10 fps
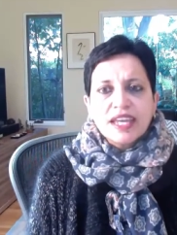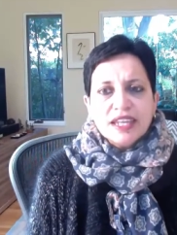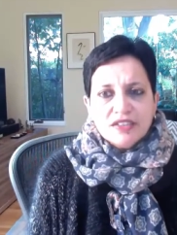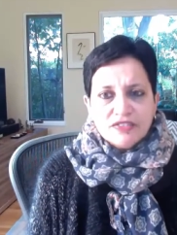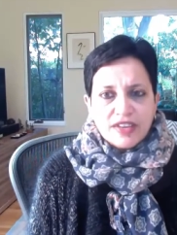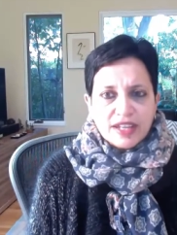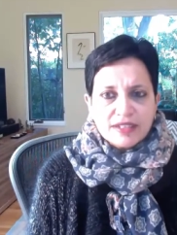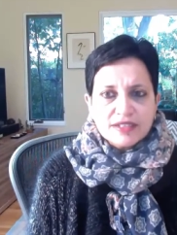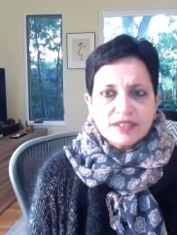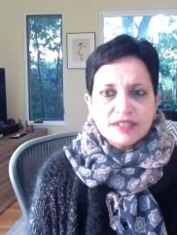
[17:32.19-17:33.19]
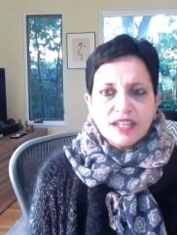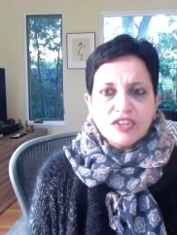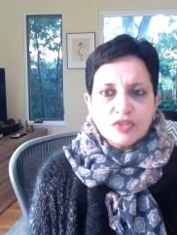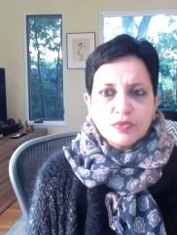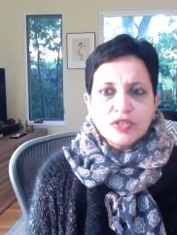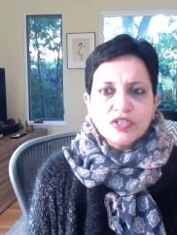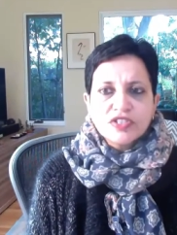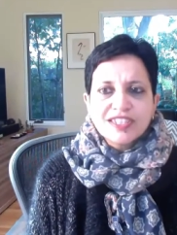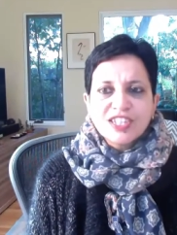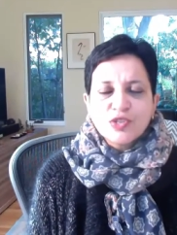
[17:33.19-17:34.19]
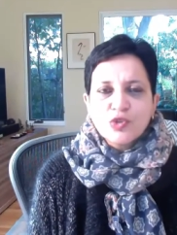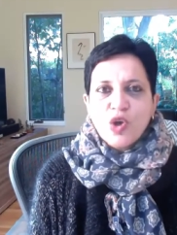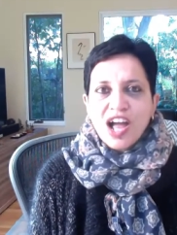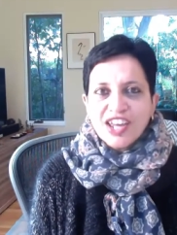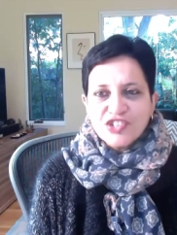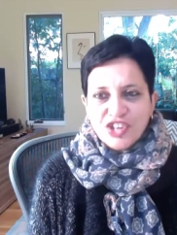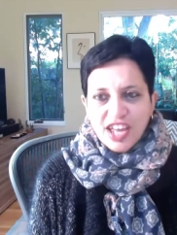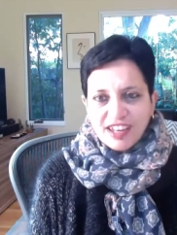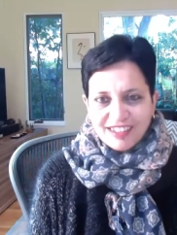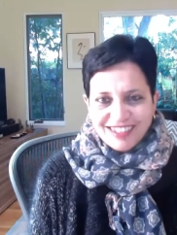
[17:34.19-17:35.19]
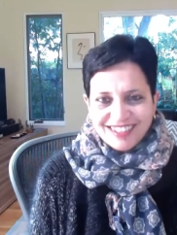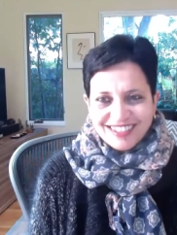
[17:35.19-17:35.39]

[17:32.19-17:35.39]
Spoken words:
In effect, the entrepreneurs need to hijack